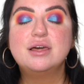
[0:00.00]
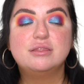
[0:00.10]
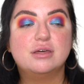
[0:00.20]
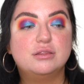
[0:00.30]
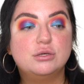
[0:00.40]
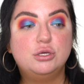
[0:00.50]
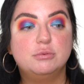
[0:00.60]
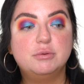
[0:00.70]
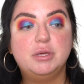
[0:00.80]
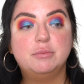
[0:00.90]
that the
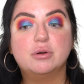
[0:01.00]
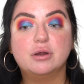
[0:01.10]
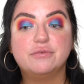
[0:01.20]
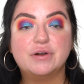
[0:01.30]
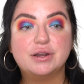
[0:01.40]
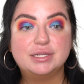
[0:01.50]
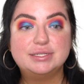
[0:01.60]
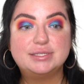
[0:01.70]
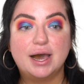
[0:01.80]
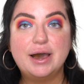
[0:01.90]
Cuban people are finally
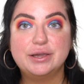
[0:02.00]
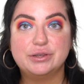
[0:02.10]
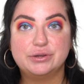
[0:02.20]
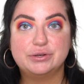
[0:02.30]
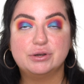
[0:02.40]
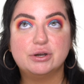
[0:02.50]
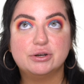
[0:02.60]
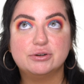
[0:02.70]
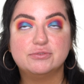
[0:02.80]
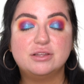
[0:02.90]
tired
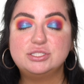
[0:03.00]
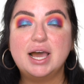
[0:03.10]
of